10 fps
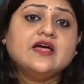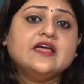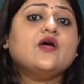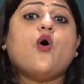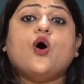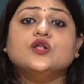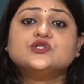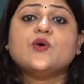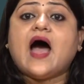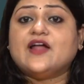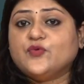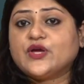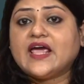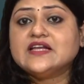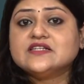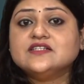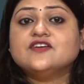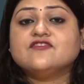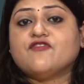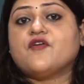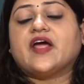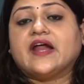He also advocated for